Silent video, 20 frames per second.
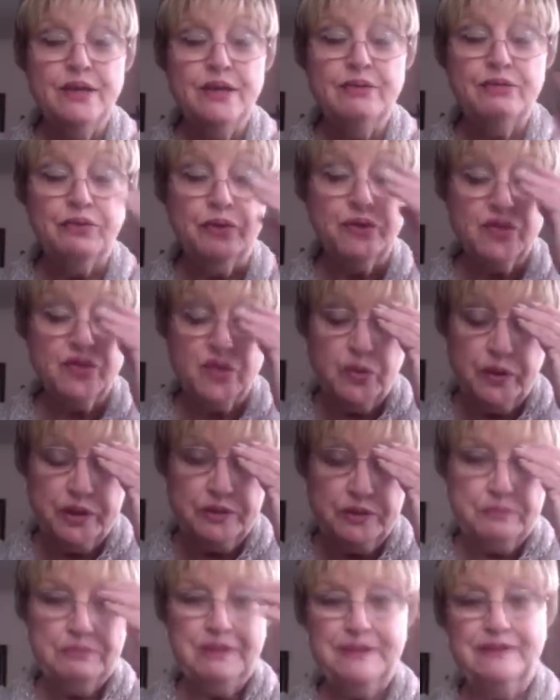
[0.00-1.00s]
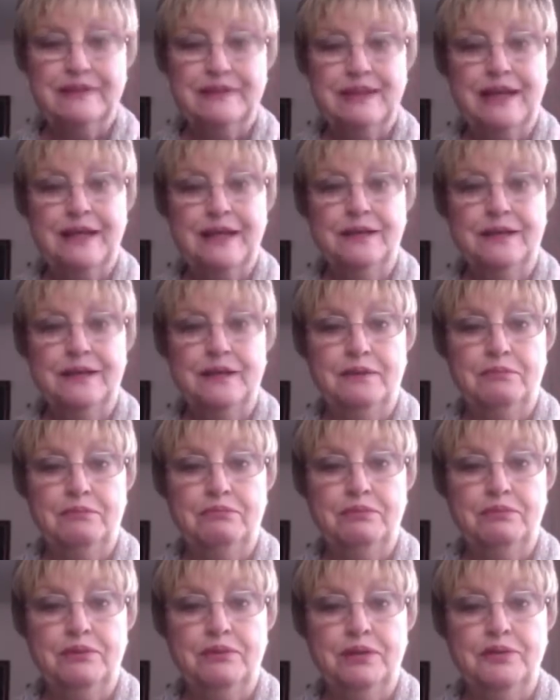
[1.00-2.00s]
for Christmas, like a
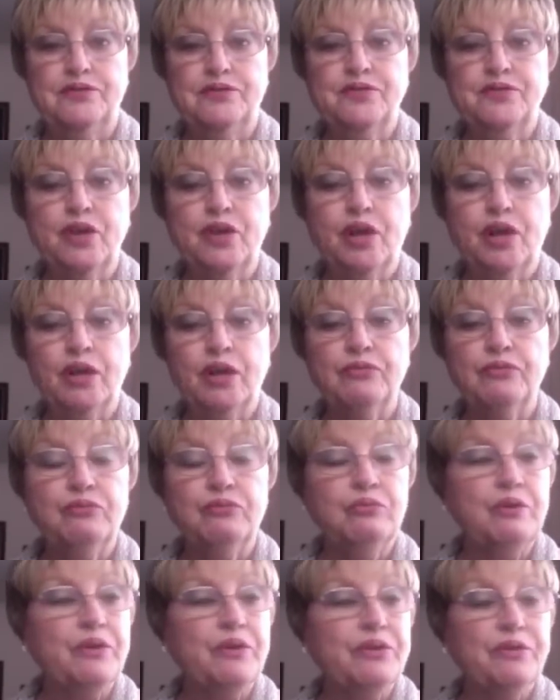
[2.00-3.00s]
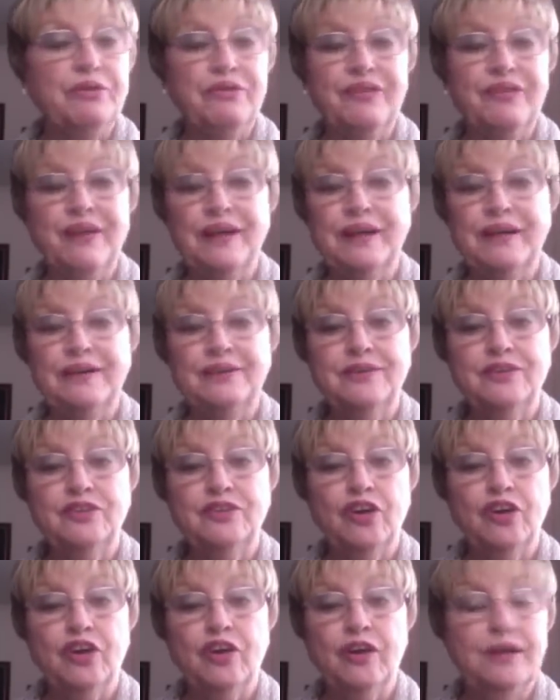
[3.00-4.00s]
scarf with thick
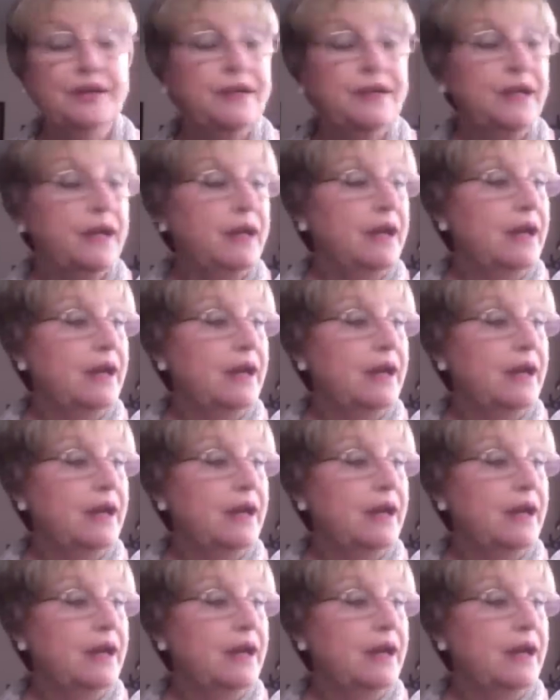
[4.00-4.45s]
yarn,